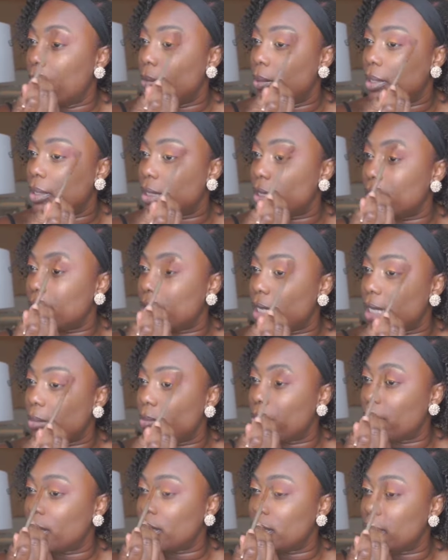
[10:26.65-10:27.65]
with the
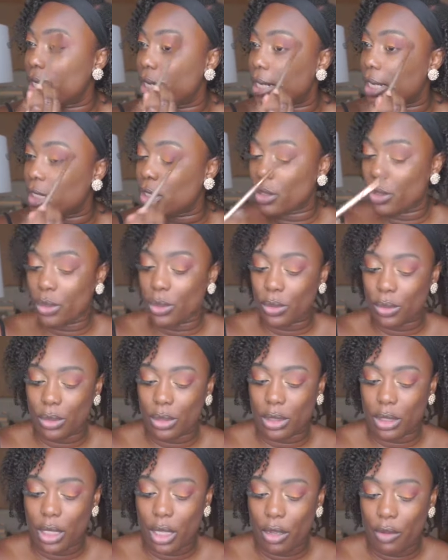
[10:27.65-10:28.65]
same brush that I
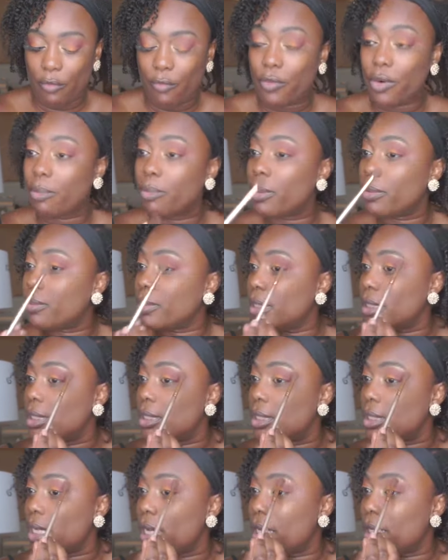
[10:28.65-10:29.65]
used for
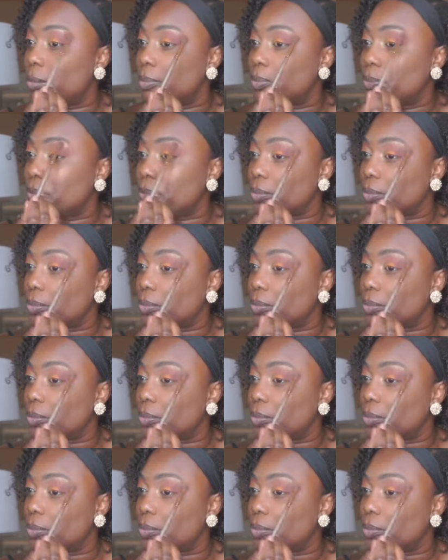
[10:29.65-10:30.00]
Barista